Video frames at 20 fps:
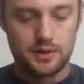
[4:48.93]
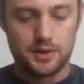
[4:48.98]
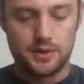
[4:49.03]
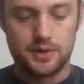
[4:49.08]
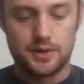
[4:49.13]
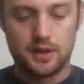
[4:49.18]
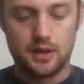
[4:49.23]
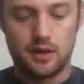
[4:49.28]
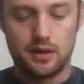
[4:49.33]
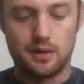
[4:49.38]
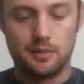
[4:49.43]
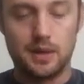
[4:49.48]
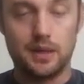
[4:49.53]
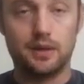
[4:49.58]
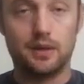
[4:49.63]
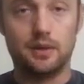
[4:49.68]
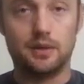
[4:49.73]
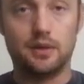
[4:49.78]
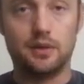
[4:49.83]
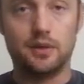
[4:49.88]
just to kind of
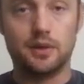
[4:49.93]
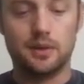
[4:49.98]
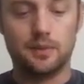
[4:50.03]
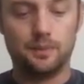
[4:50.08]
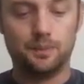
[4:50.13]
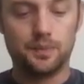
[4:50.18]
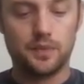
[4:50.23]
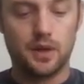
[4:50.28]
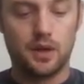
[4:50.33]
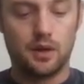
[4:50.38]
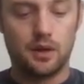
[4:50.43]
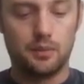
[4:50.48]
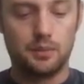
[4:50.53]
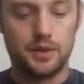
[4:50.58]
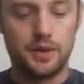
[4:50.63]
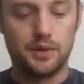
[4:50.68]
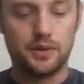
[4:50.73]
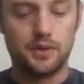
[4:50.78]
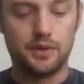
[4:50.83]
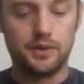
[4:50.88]
make things easier.
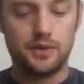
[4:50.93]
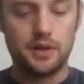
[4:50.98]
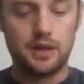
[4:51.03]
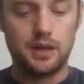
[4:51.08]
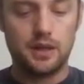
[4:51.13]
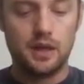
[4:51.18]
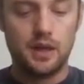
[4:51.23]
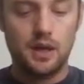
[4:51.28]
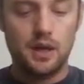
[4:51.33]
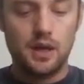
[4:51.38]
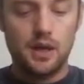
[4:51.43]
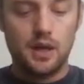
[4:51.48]
But this is the